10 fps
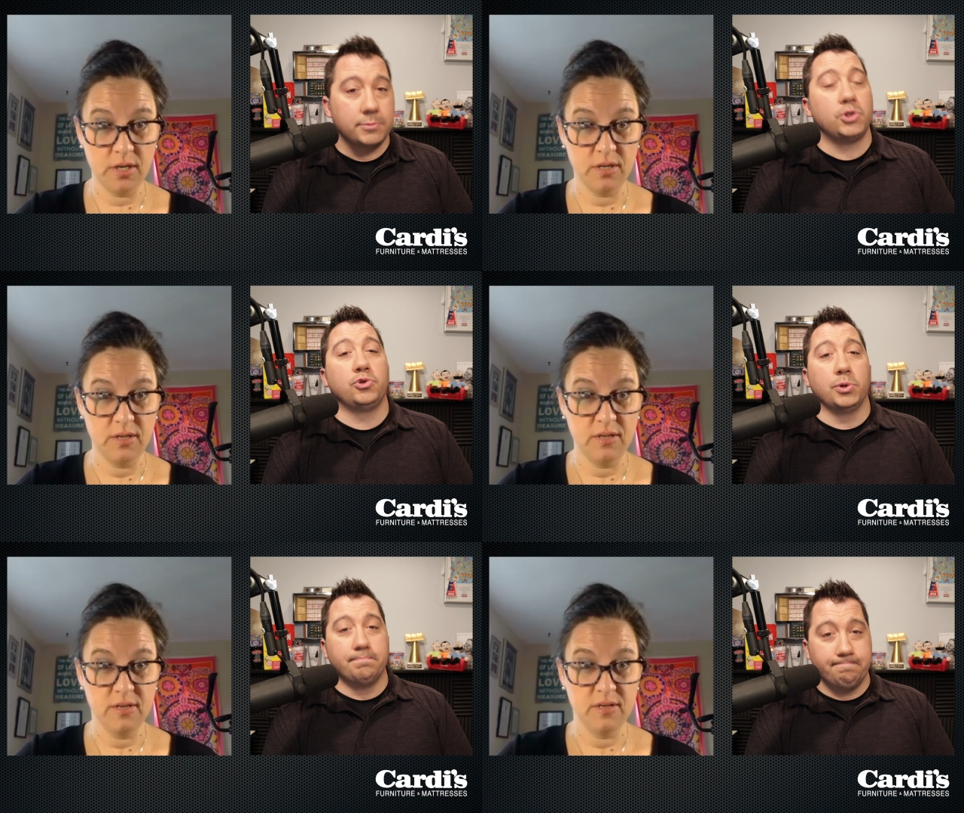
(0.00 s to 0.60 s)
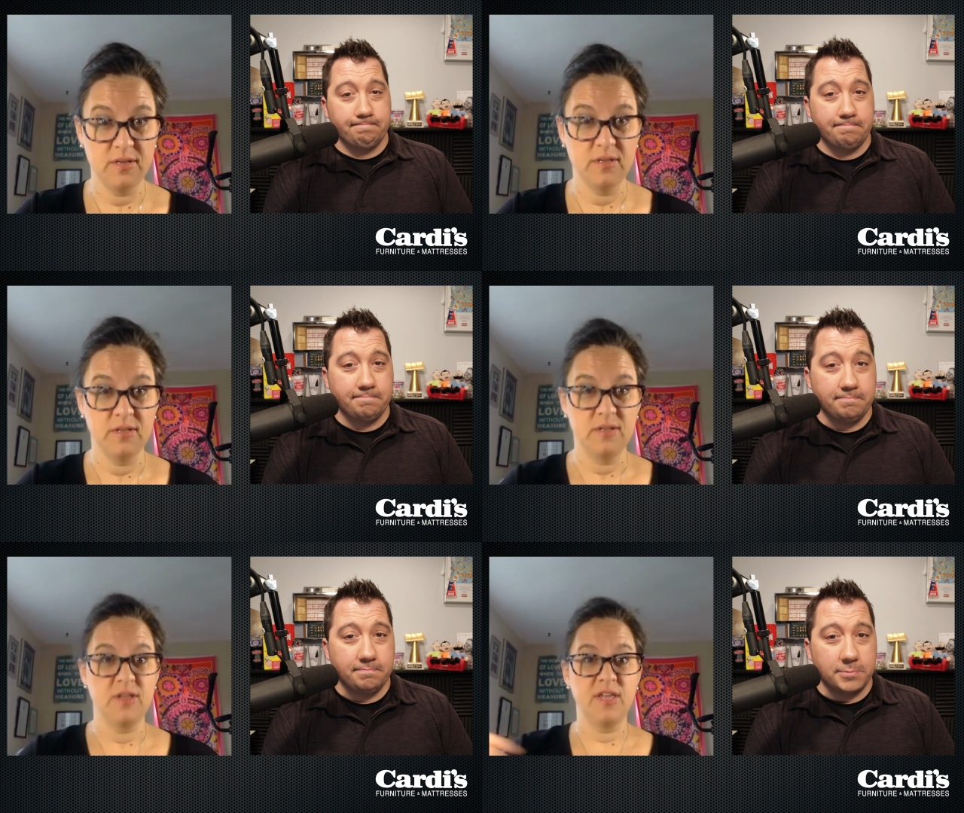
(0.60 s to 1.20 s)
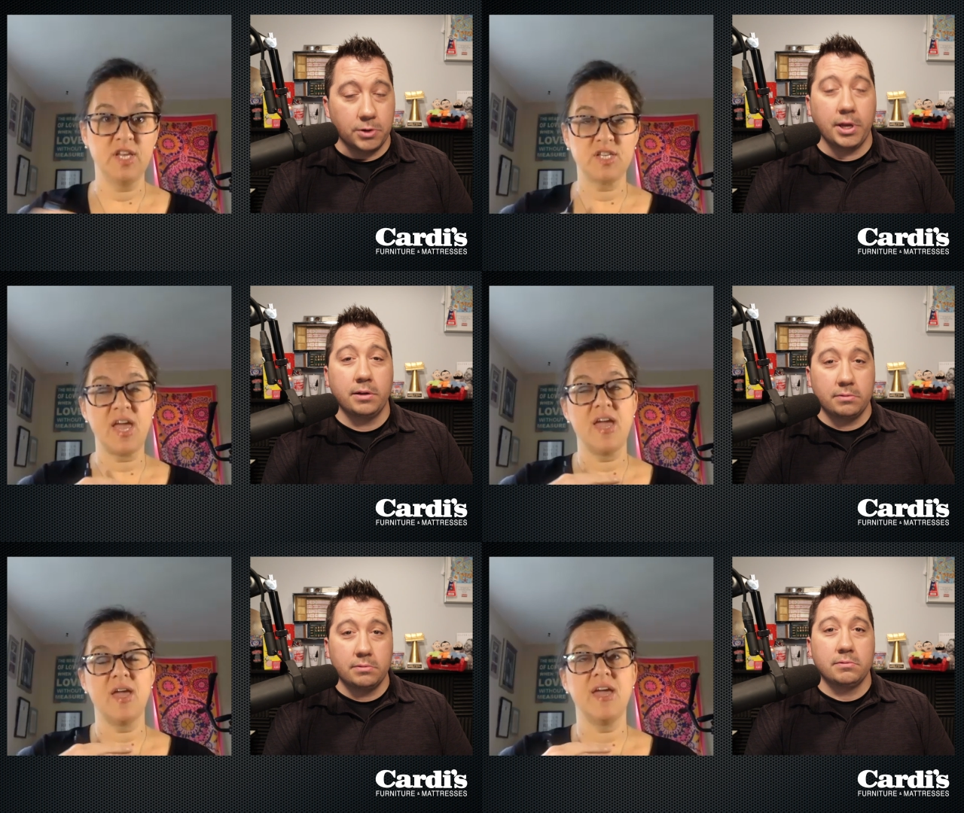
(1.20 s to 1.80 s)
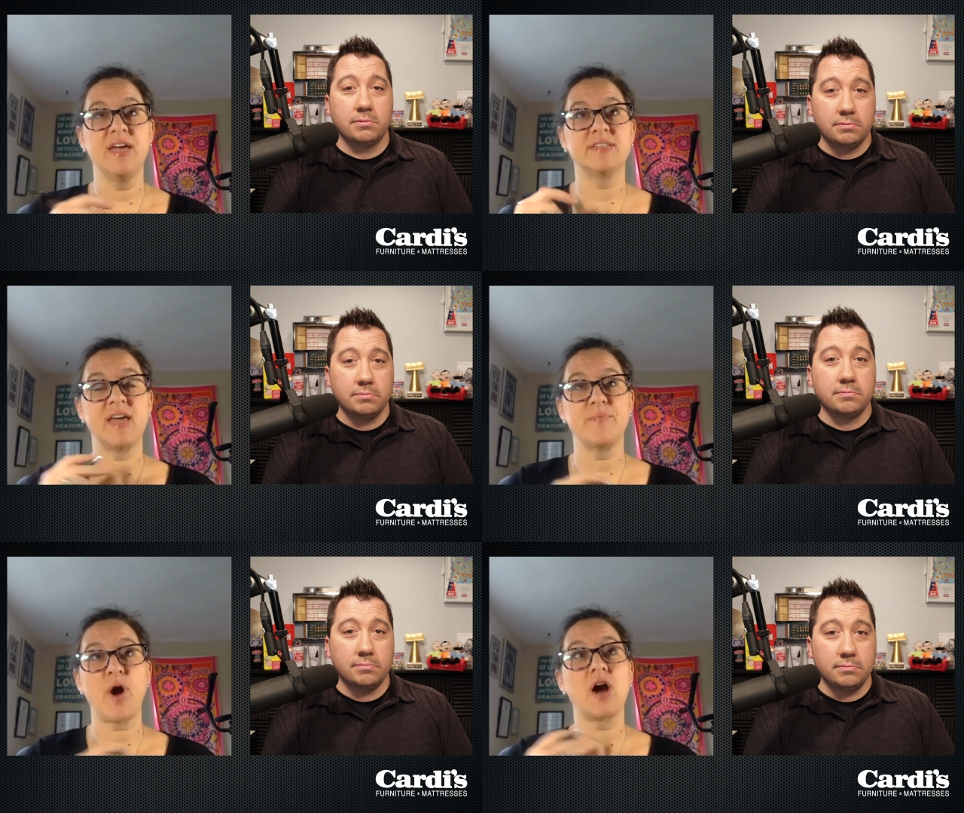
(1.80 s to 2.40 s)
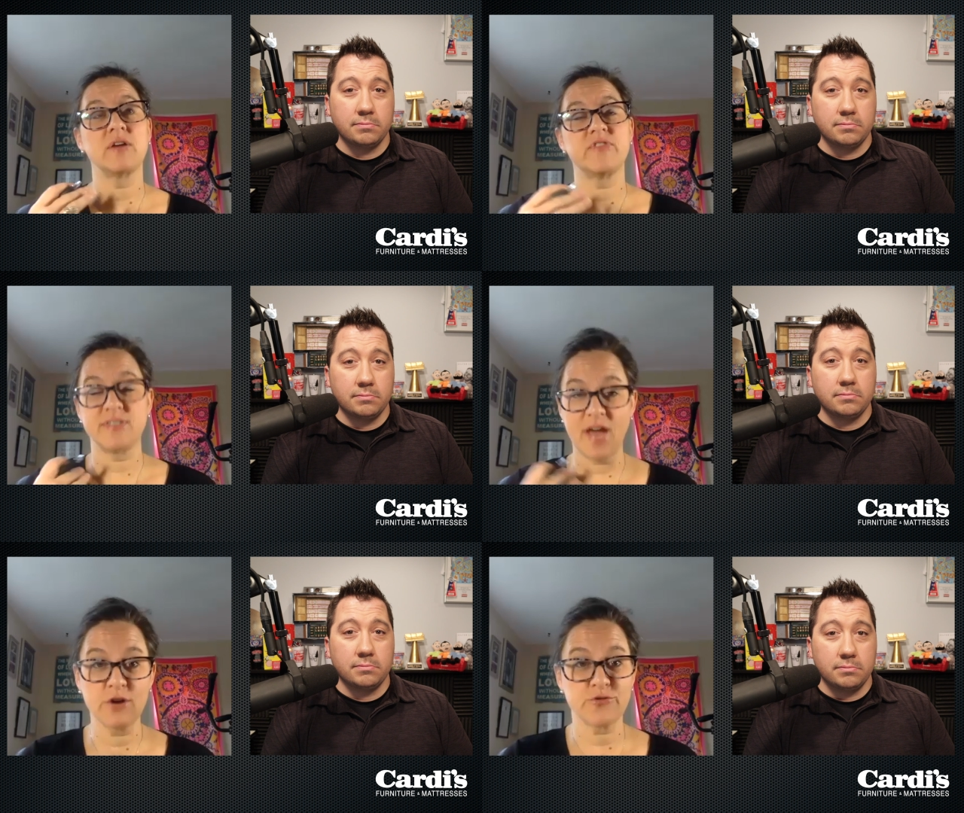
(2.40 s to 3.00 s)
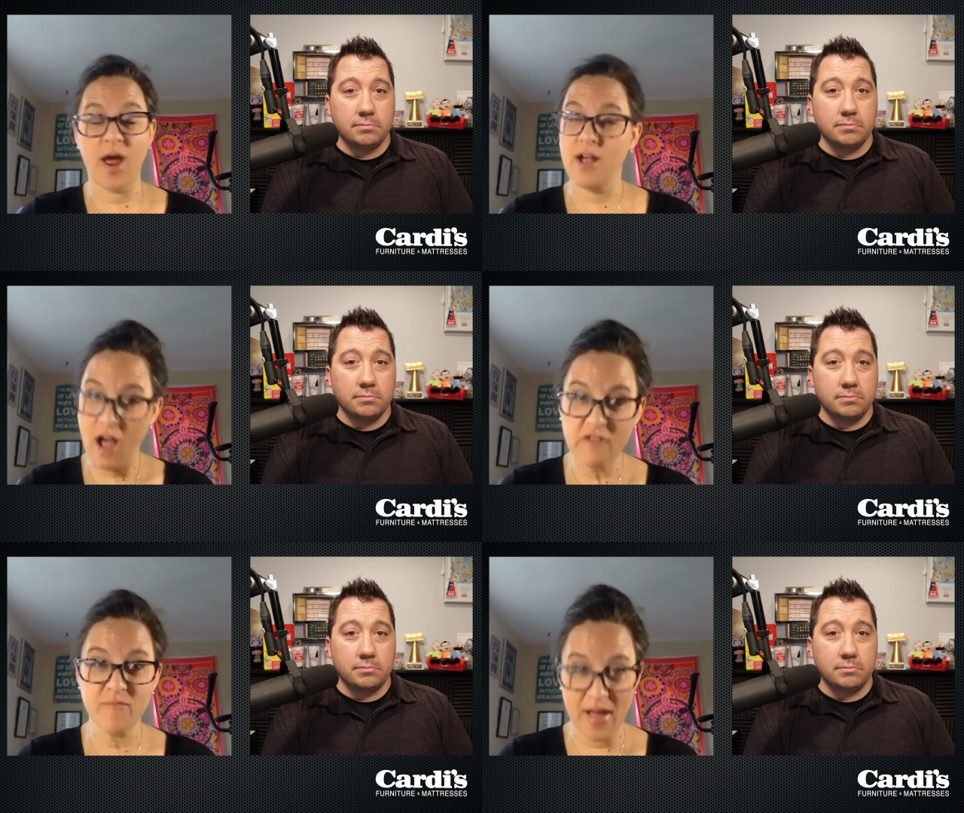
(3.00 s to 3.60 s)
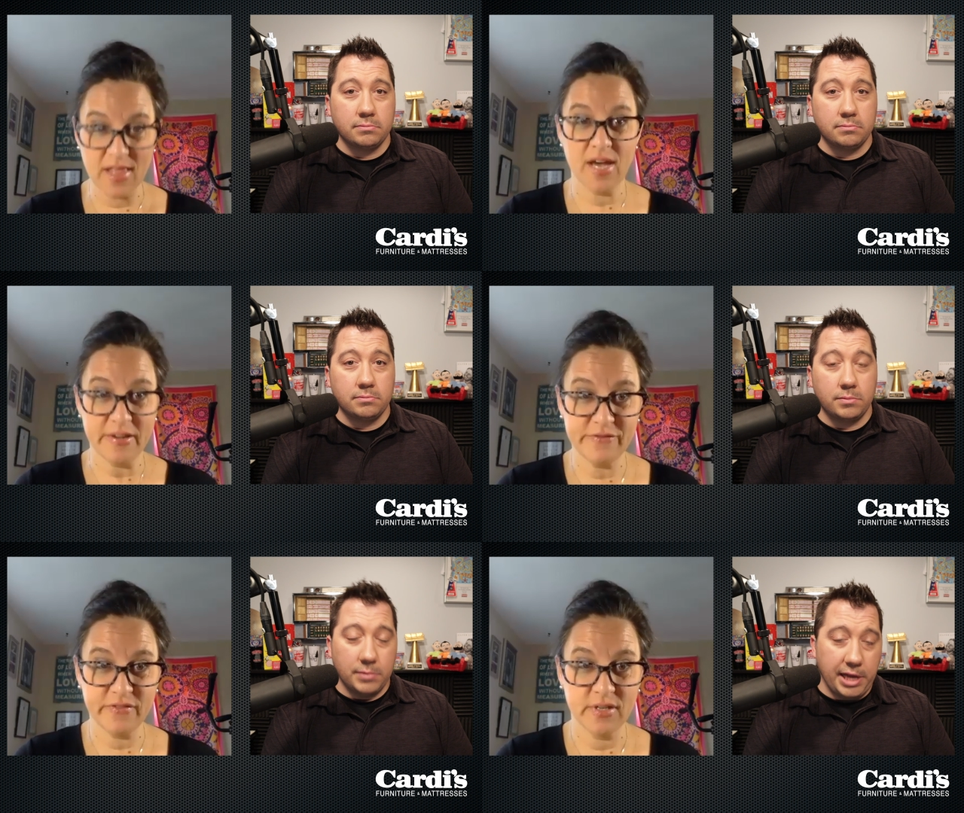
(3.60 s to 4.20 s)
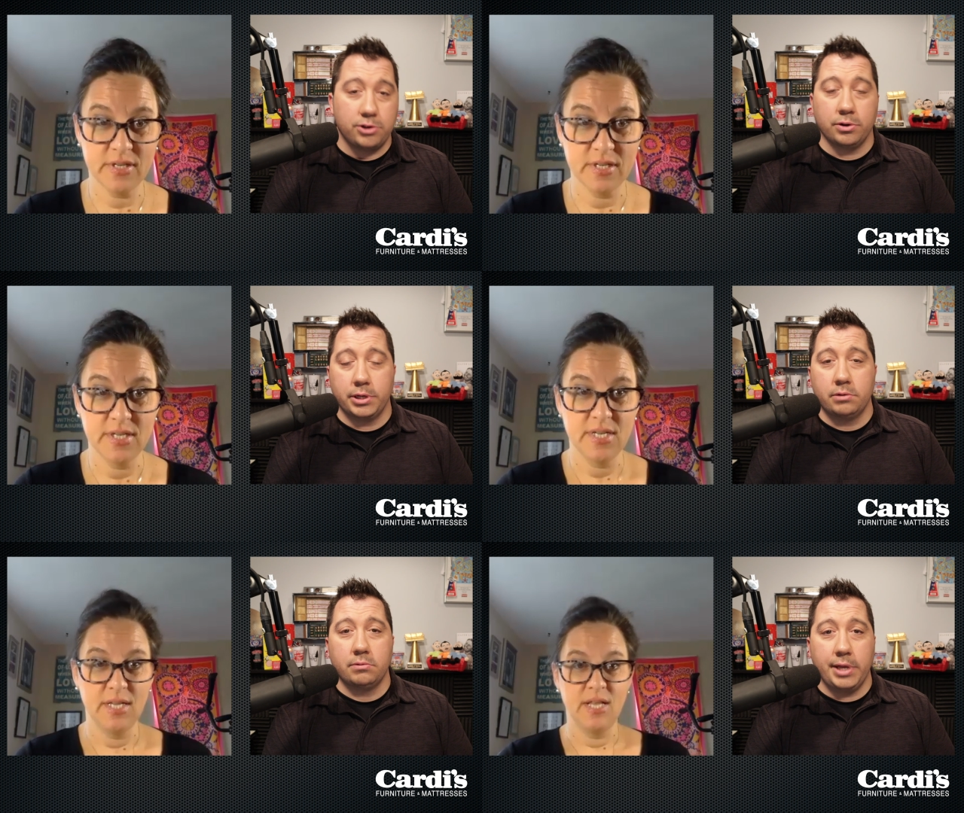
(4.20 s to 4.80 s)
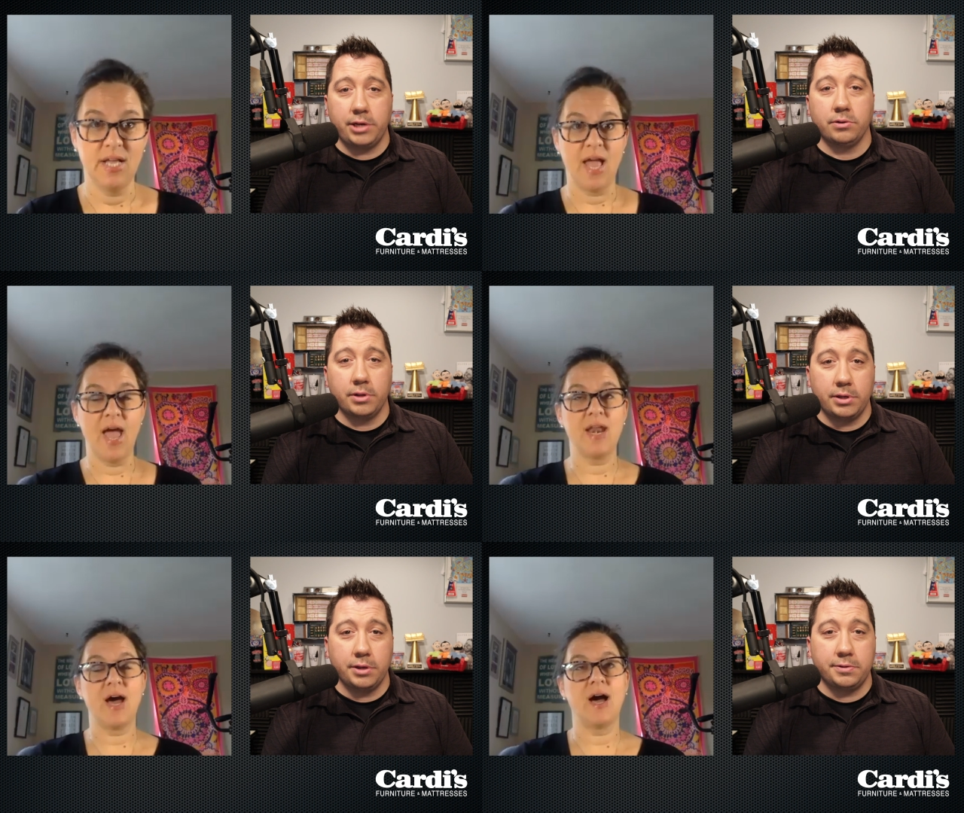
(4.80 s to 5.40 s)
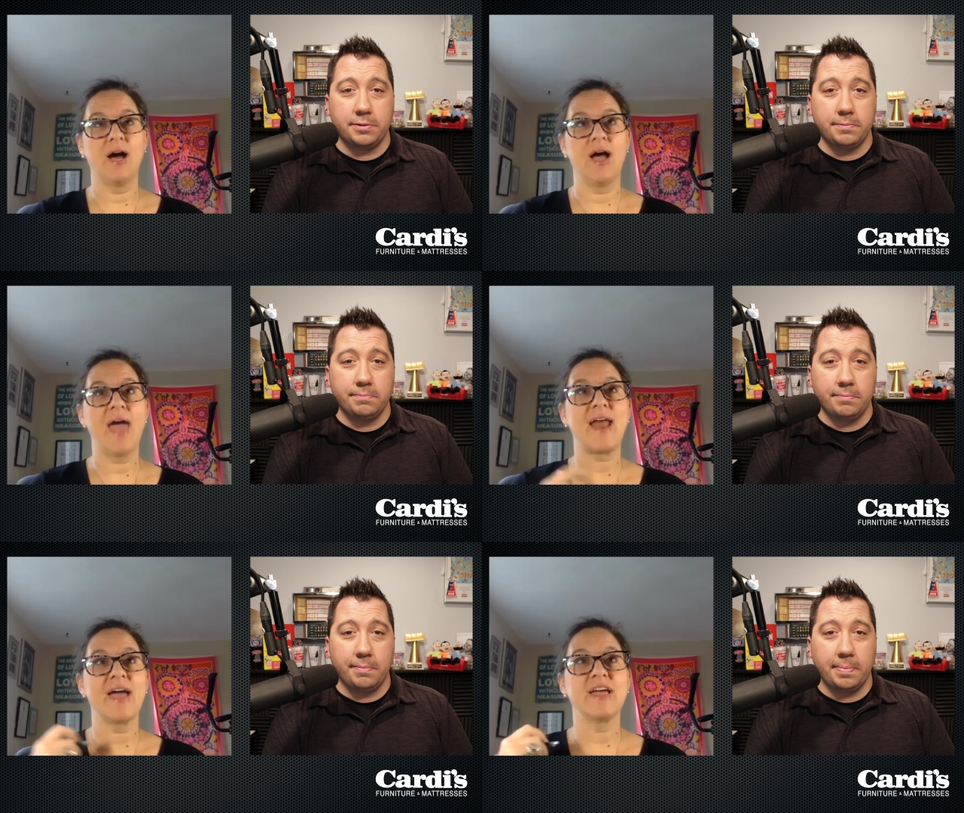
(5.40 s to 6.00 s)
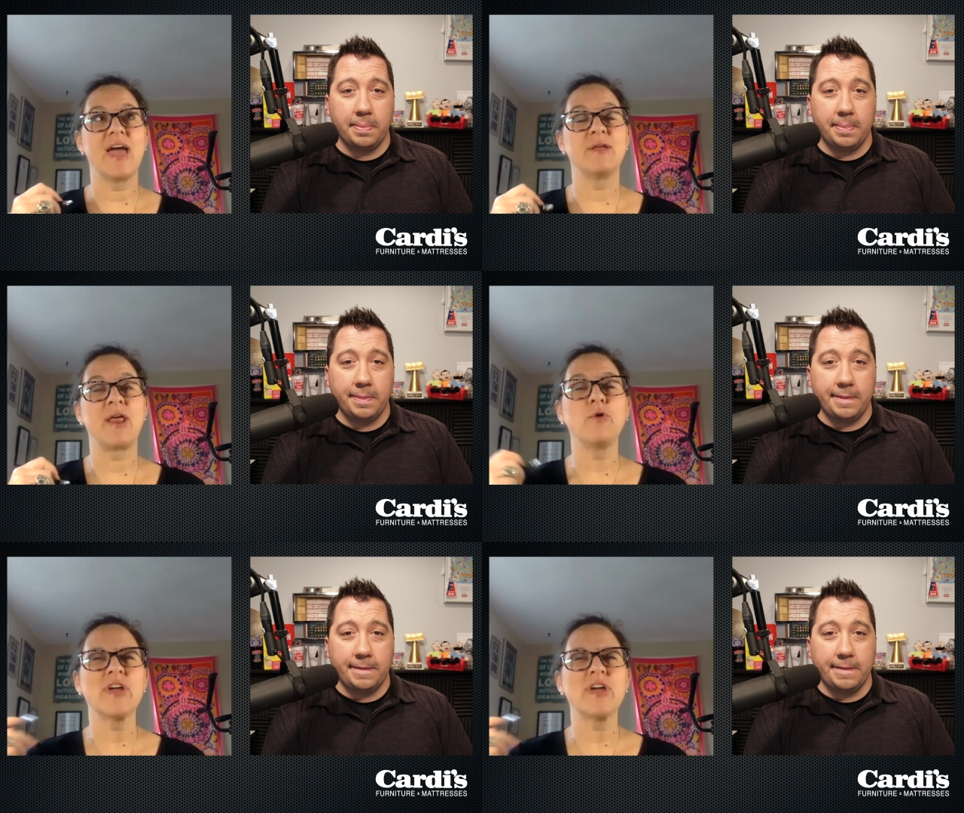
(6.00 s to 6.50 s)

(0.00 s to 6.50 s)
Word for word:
Speaker 1: It's true is okay. a is a part of the soundtrack of my life.
Speaker 2: Naturally. Naturally. And uh
Speaker 1: yes. and I and I don't